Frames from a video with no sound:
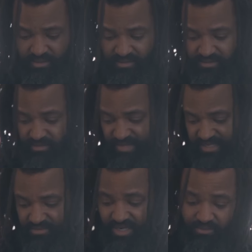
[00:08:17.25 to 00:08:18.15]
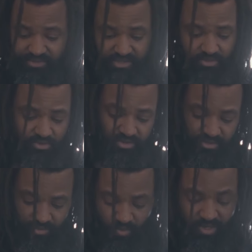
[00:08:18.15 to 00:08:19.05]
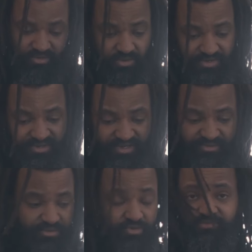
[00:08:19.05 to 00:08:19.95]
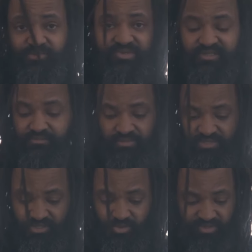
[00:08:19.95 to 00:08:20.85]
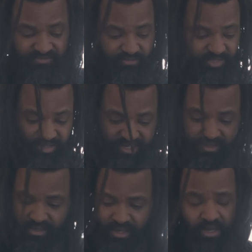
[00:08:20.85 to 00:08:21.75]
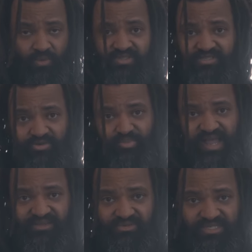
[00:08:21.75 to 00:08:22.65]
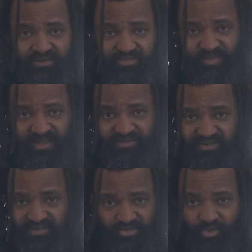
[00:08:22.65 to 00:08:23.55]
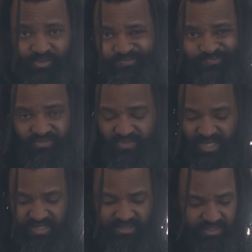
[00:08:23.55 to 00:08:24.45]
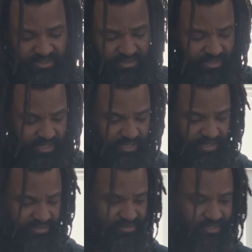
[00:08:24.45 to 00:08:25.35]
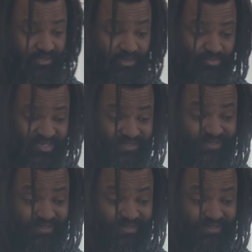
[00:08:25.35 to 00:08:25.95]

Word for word: the air mat. So I will use one or the other, or maybe the, the two of them, depending. Once they're packed, you see how small they are, so it, it, it's not a big